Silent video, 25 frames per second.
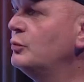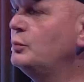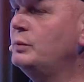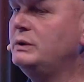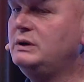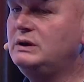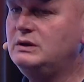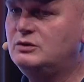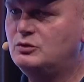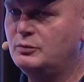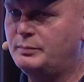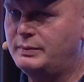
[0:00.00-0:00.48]
we
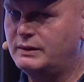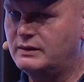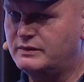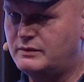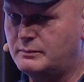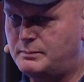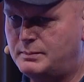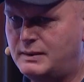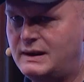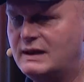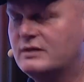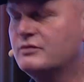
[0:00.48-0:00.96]
need to build a
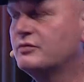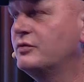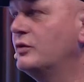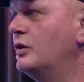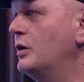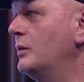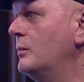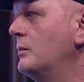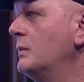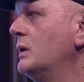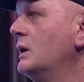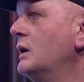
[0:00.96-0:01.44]

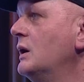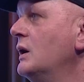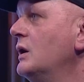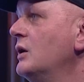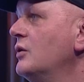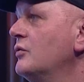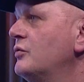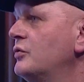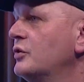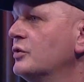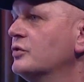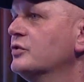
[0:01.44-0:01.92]
platform
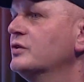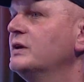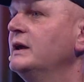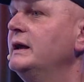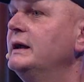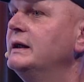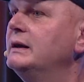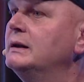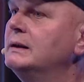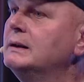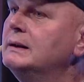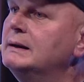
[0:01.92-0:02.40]
for
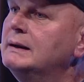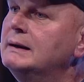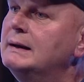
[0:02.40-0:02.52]
scale.